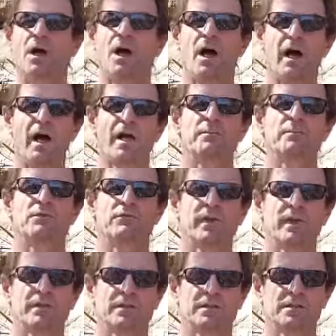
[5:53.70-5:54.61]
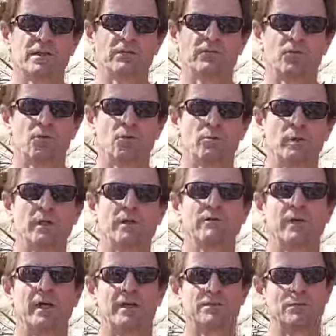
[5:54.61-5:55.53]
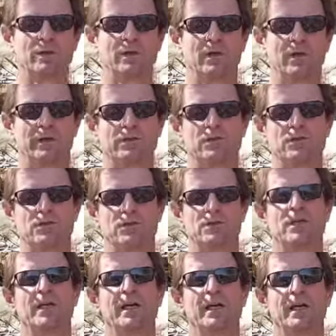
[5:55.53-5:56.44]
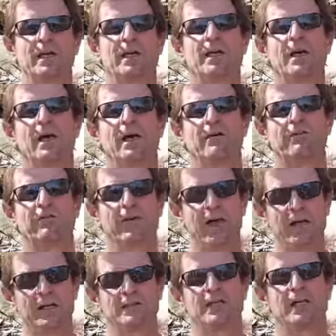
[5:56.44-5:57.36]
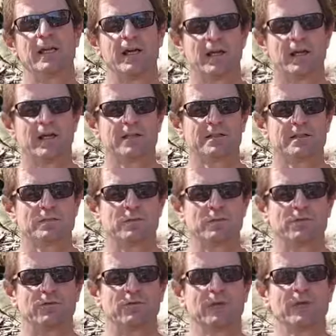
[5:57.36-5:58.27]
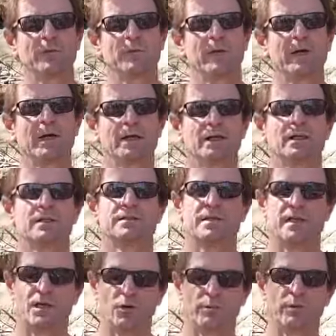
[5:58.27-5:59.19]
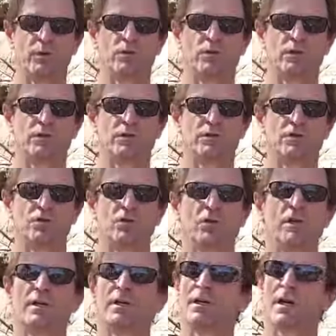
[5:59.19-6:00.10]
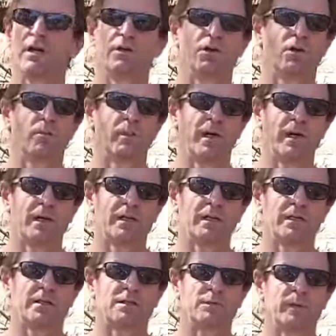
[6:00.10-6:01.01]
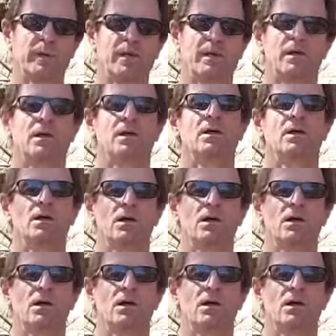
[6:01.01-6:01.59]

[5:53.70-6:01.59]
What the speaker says: I hope you found this informative, as we like to share facts and our customers' feedback to help you on your journey and not marketing spin.